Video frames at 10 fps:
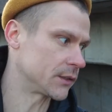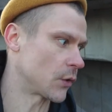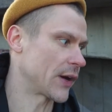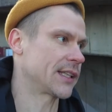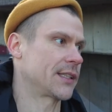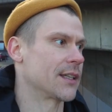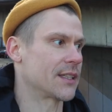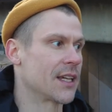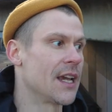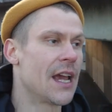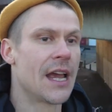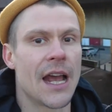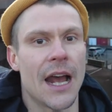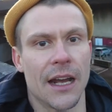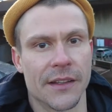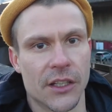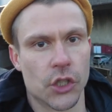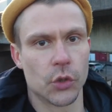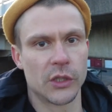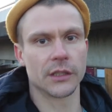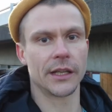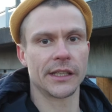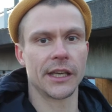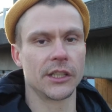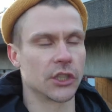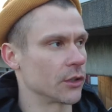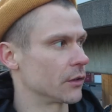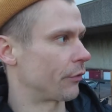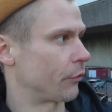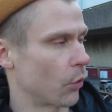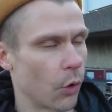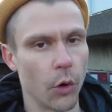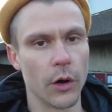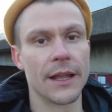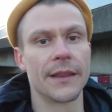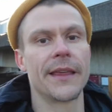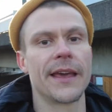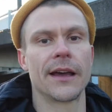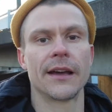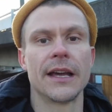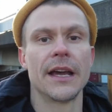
directors as the shooting location for their